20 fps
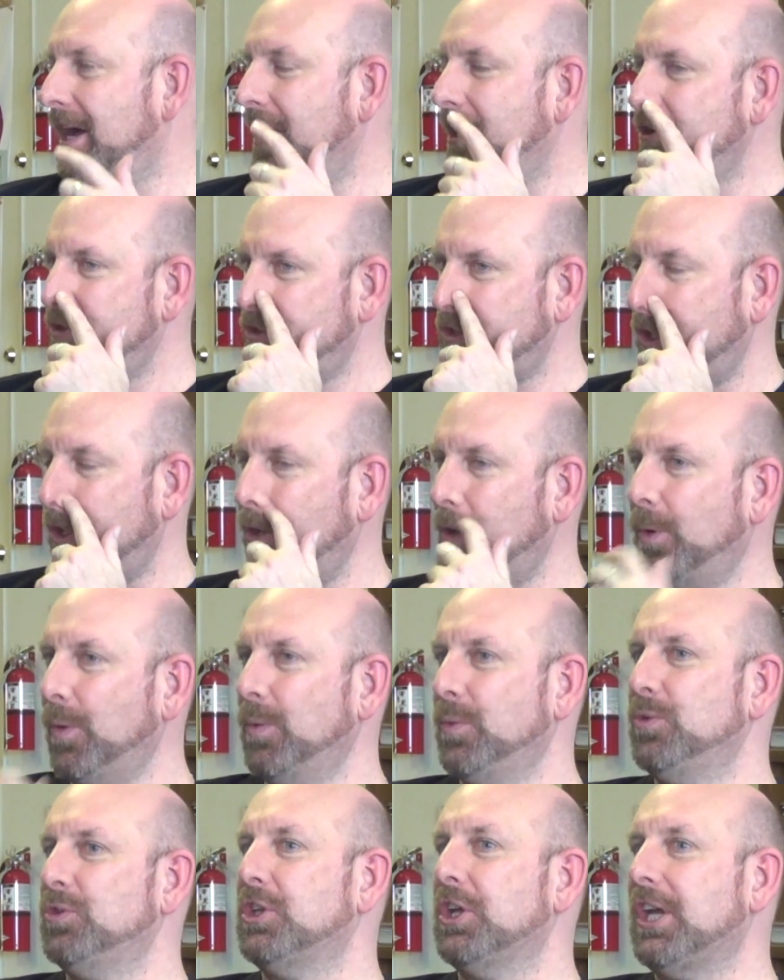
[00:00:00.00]

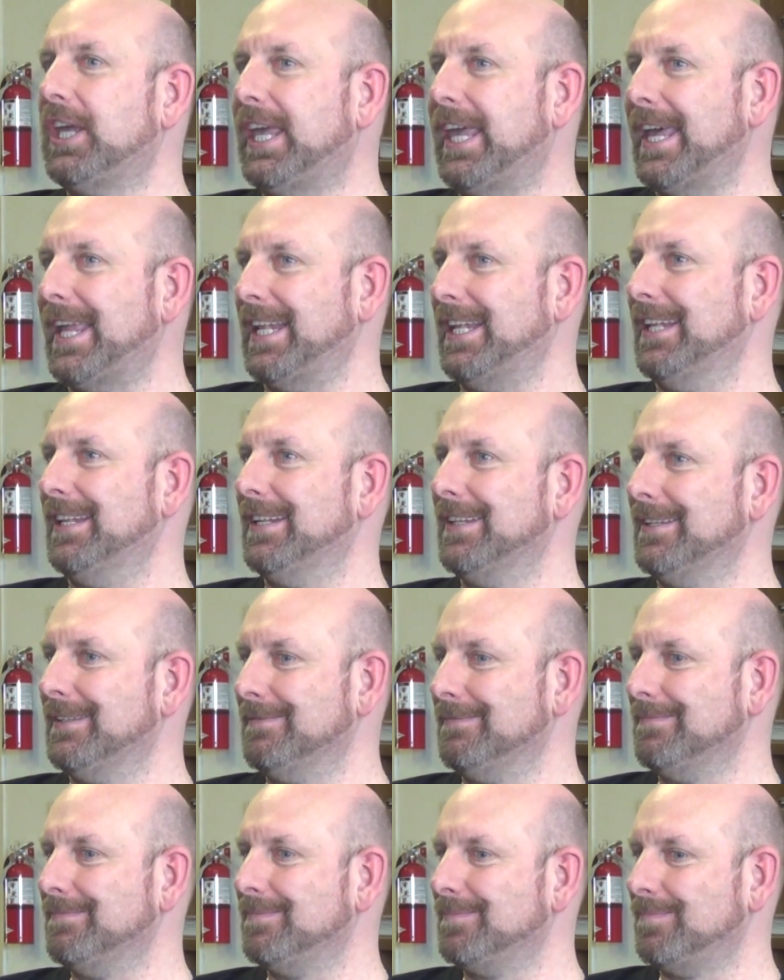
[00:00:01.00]
So to get,
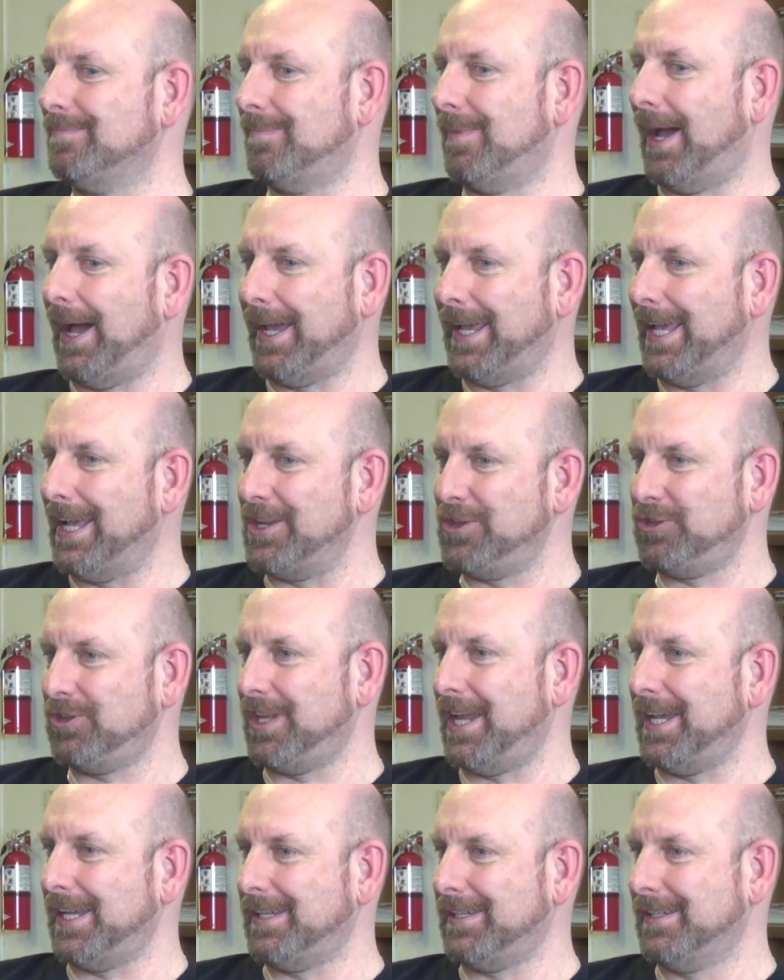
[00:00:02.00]
I guess,
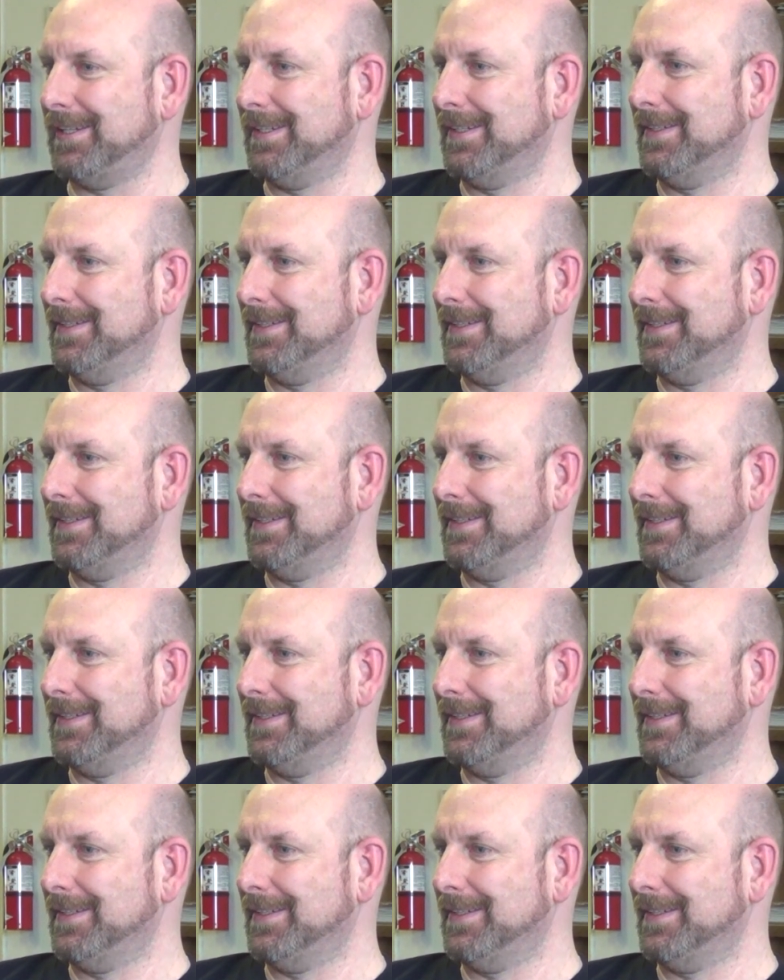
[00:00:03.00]
like